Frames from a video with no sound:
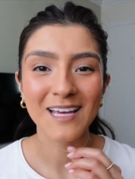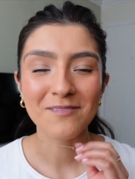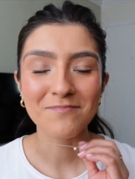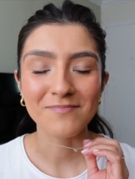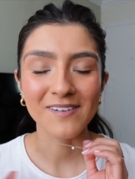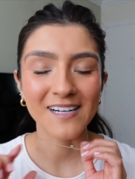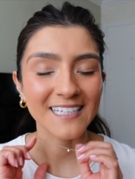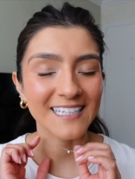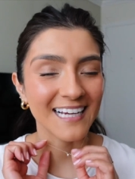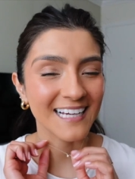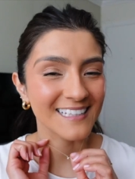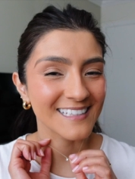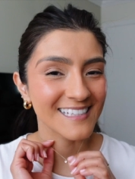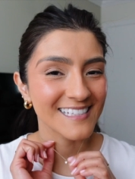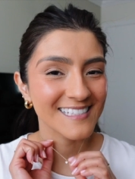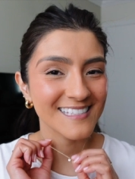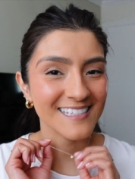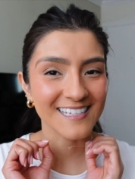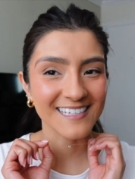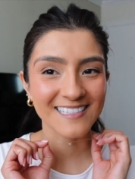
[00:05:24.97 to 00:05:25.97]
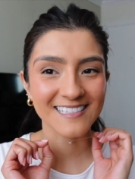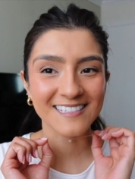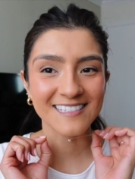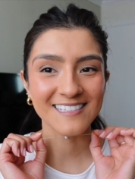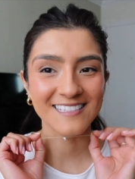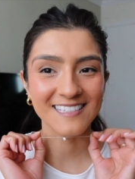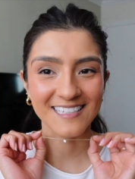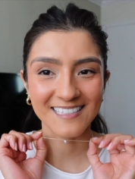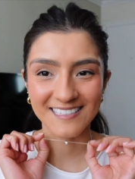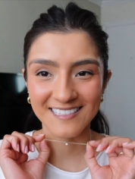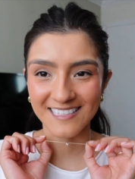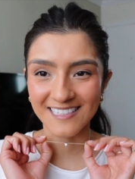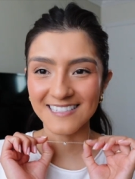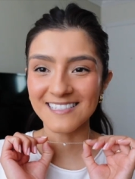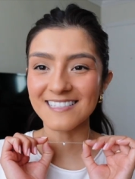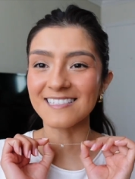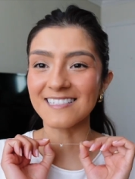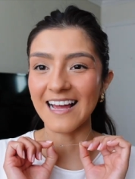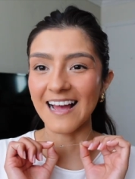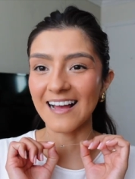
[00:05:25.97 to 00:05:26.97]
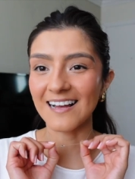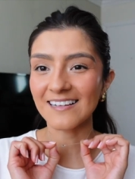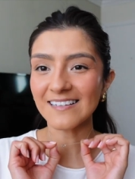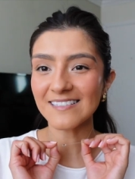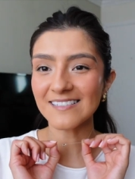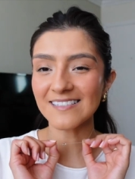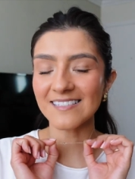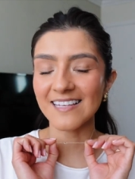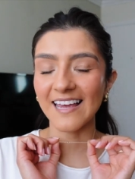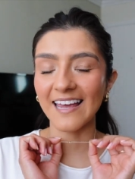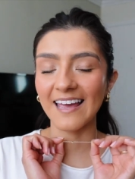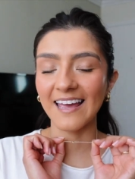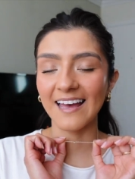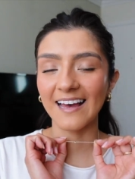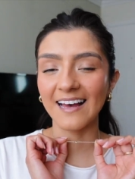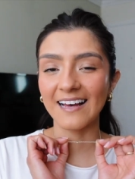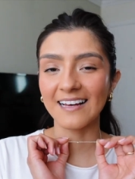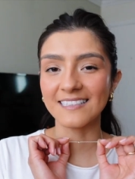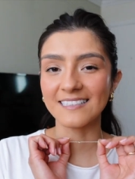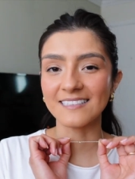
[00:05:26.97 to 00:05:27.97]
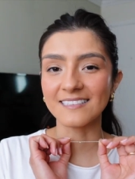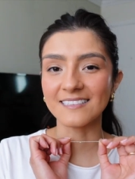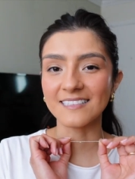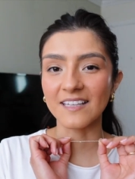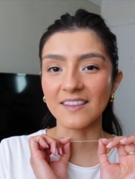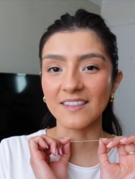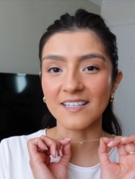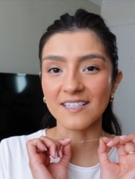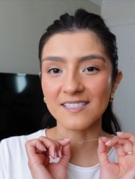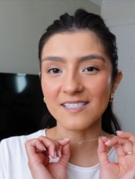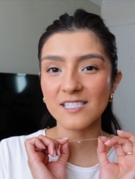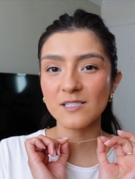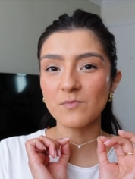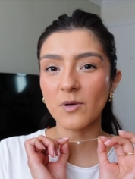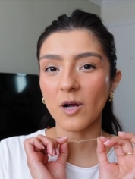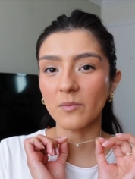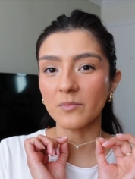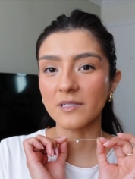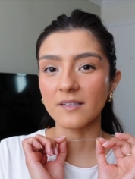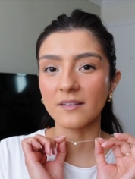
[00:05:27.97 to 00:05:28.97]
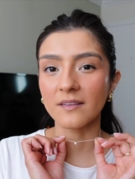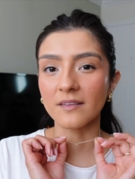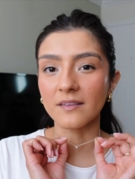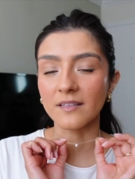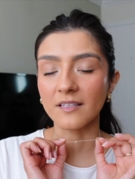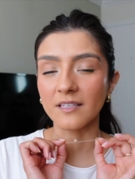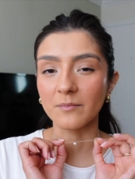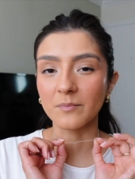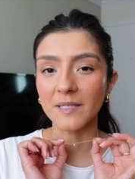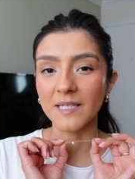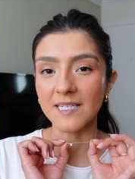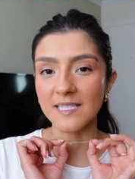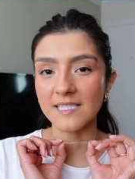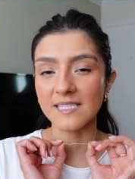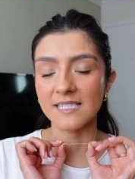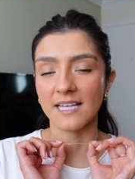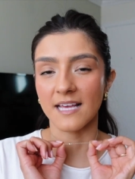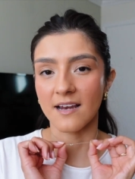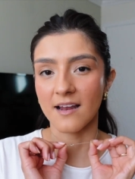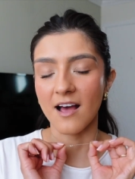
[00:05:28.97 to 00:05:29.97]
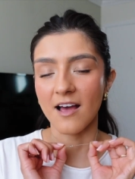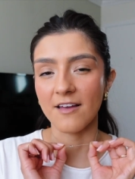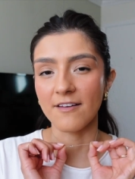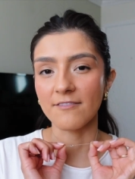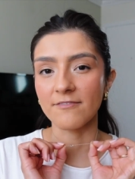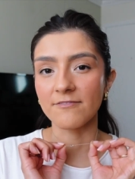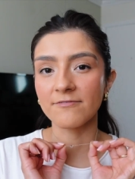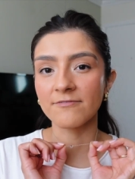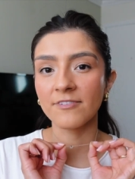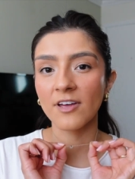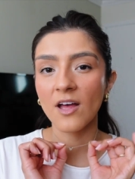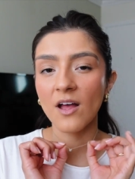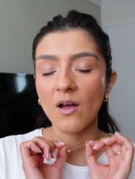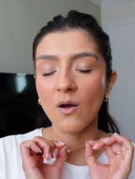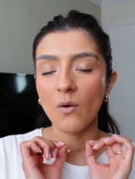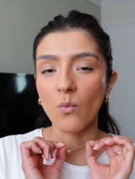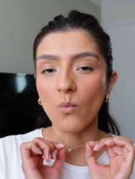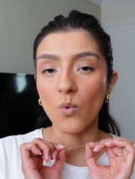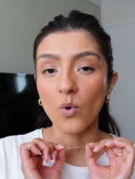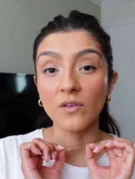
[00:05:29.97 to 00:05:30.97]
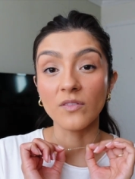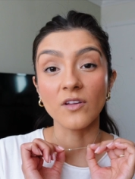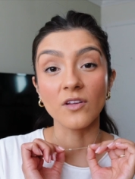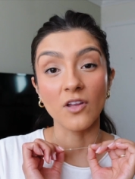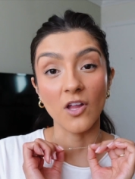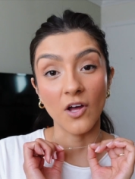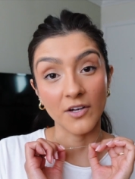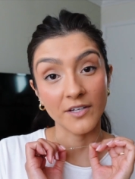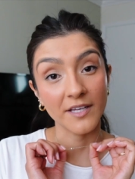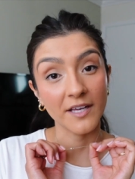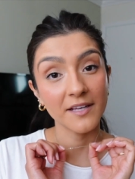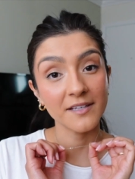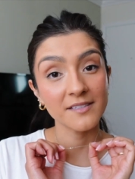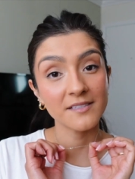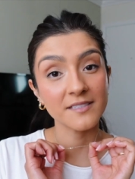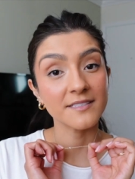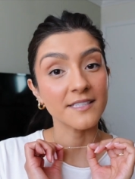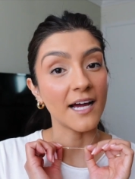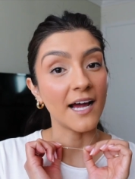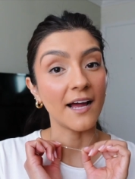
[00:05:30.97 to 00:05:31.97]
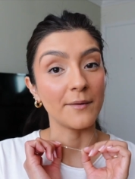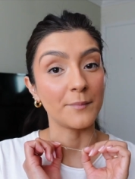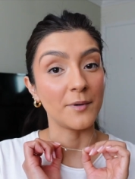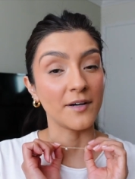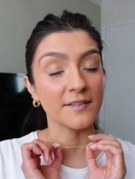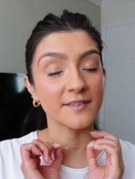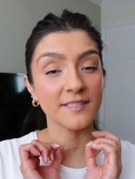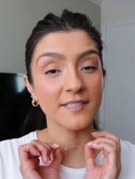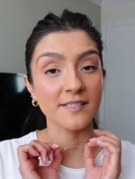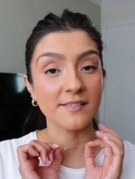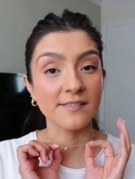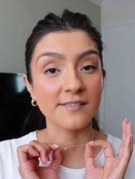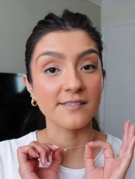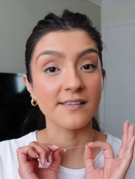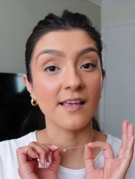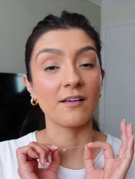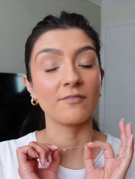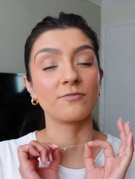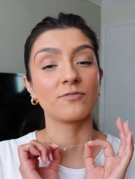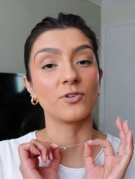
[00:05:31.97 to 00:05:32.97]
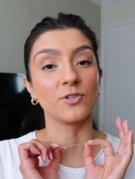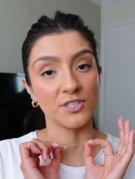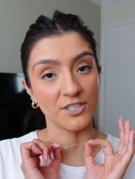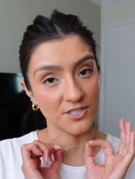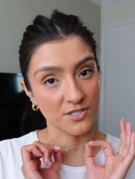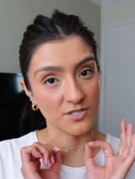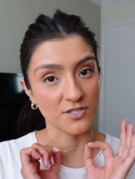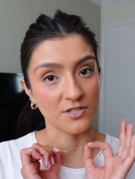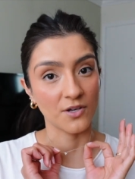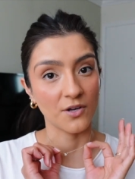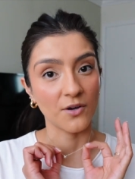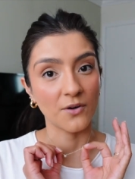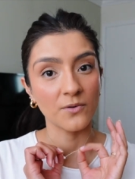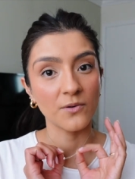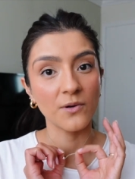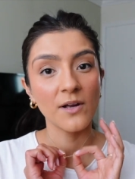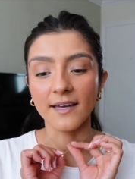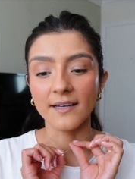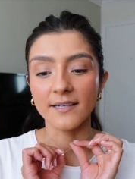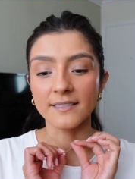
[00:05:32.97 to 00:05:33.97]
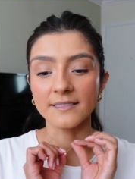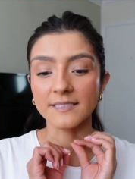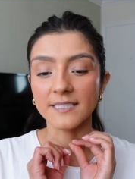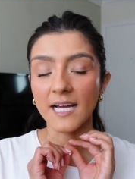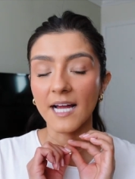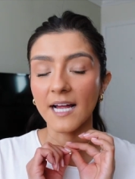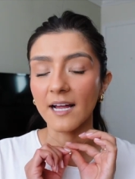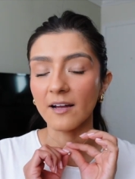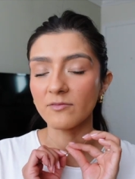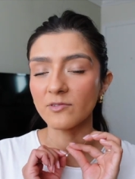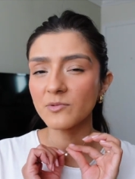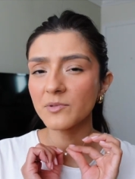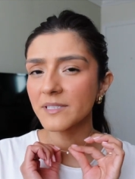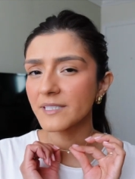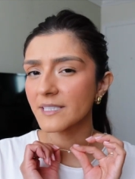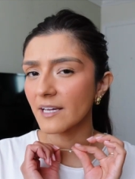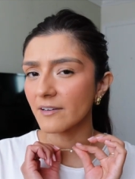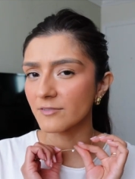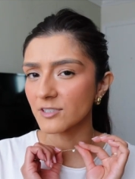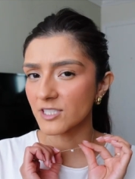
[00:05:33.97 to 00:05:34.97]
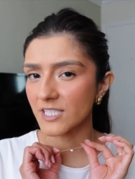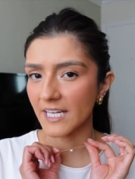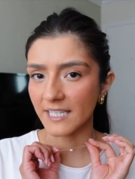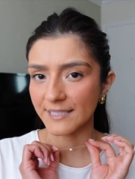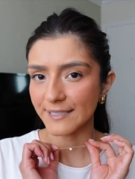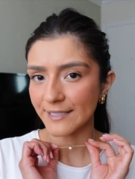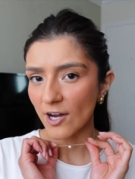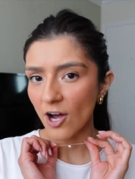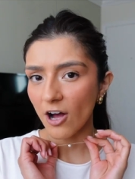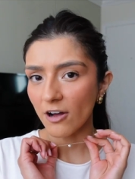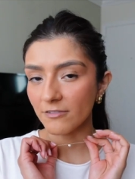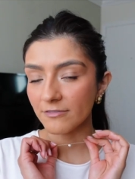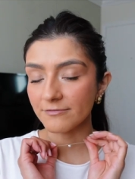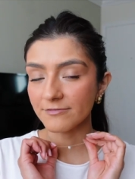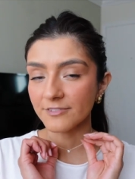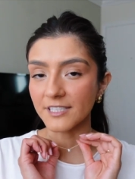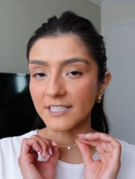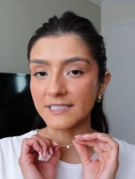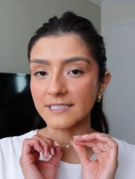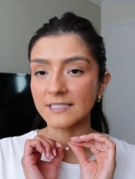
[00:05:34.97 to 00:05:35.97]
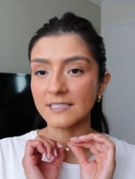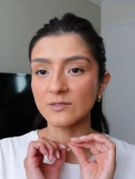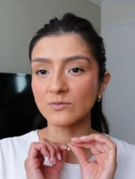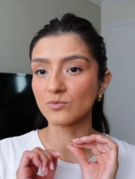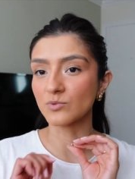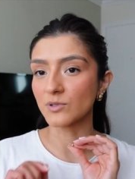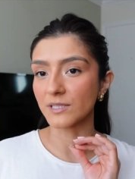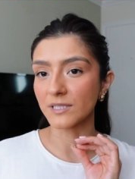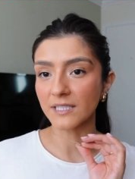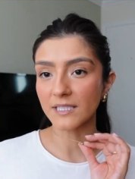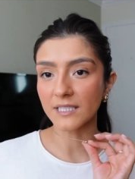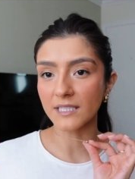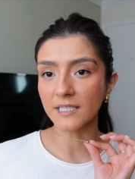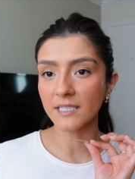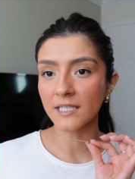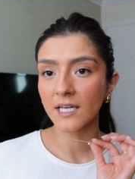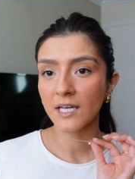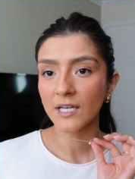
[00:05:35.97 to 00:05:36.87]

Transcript: My necklace is 60 Stax, and this is probably the piece that I've worn the longest. I bought this several years ago and I haven't really ever taken it off. It's really